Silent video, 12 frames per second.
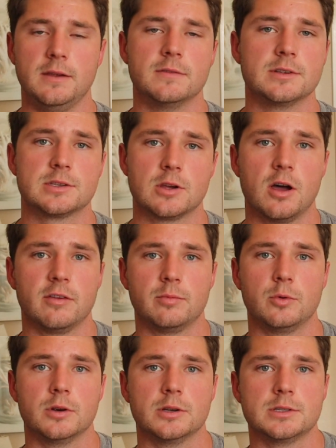Even
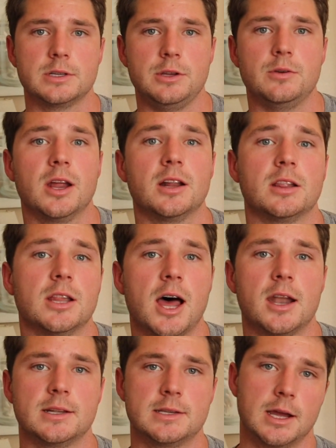sophomores, you got a
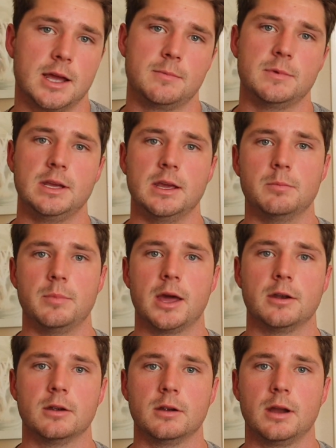lot of time to get
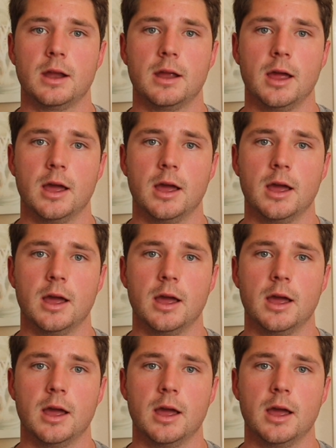better.